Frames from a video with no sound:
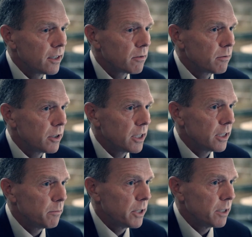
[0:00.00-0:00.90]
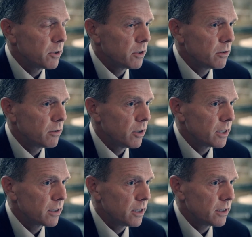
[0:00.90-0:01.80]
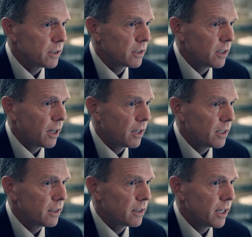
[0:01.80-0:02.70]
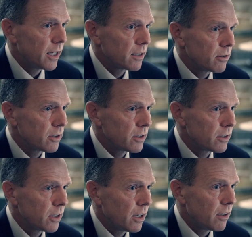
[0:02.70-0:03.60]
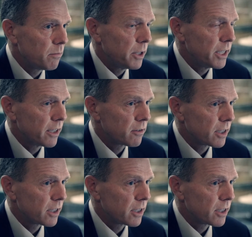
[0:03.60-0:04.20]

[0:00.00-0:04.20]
to really be able to assist in the diagnosis of pediatric